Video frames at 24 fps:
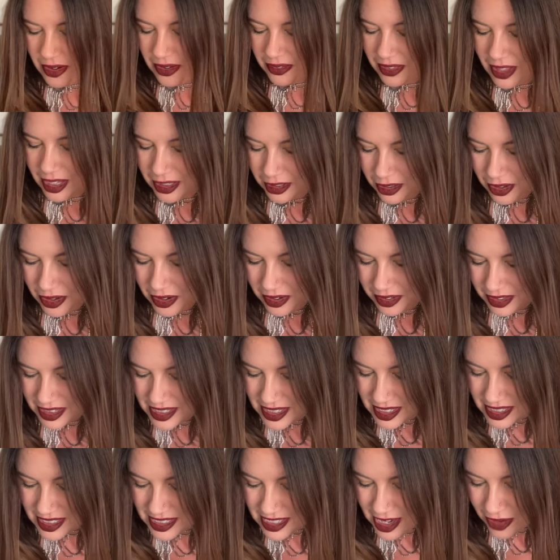all that long.
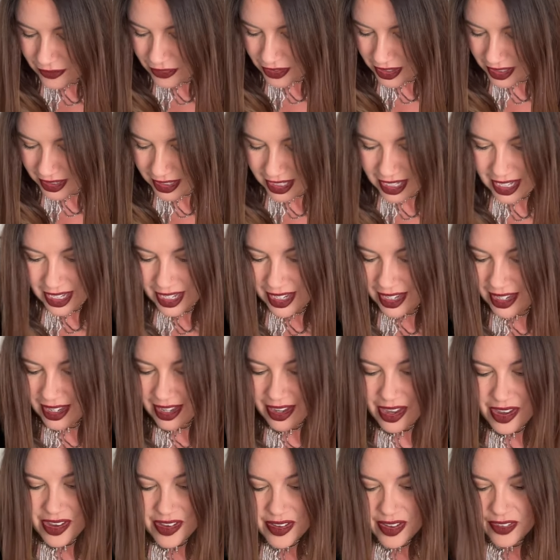This is definitely
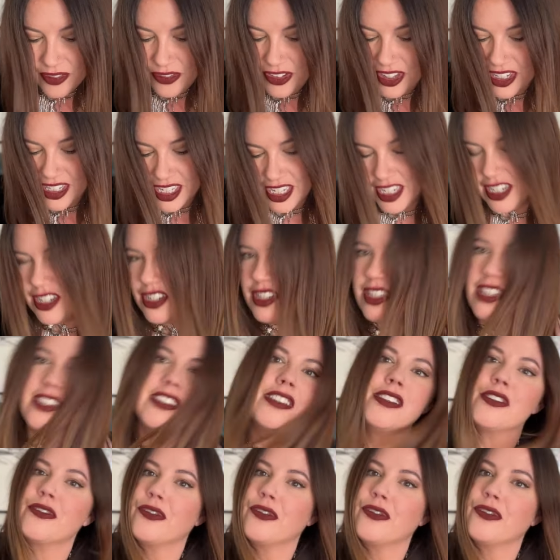vintage. This is